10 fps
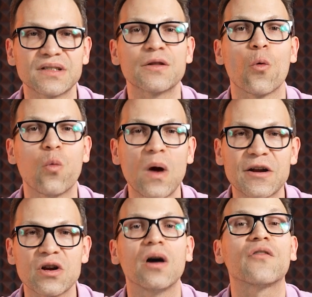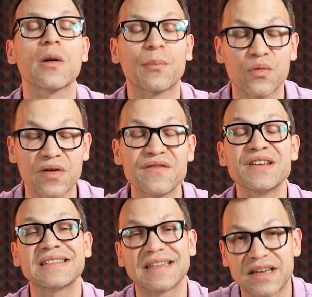the winner of our
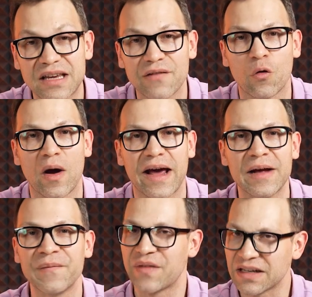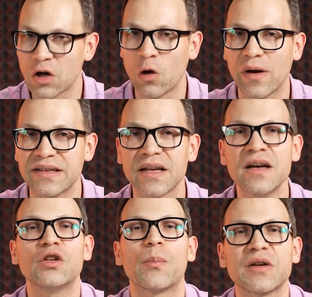previous giveaway. As always,
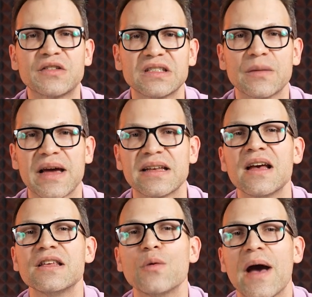to participate, you